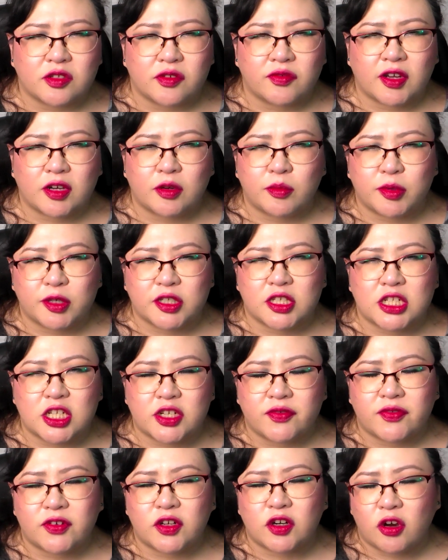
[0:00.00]
you've got a bunch of
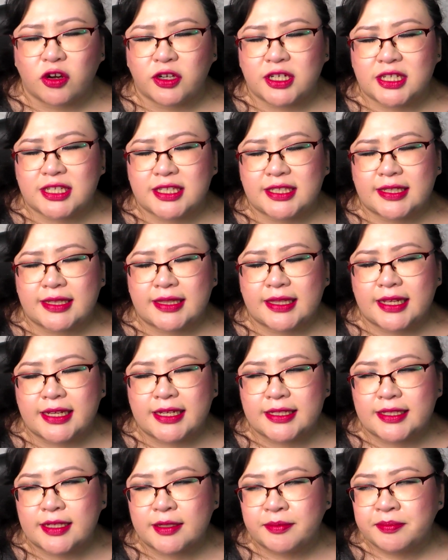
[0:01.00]
different artists and
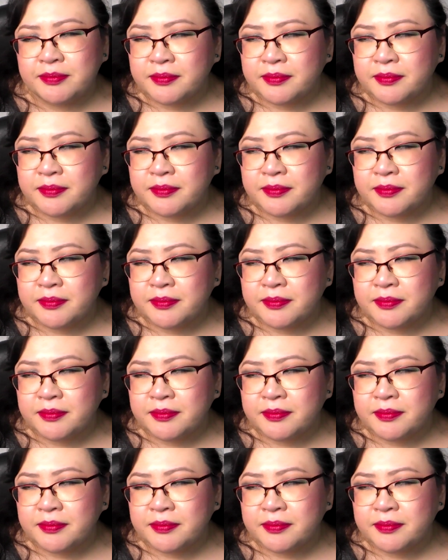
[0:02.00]
things.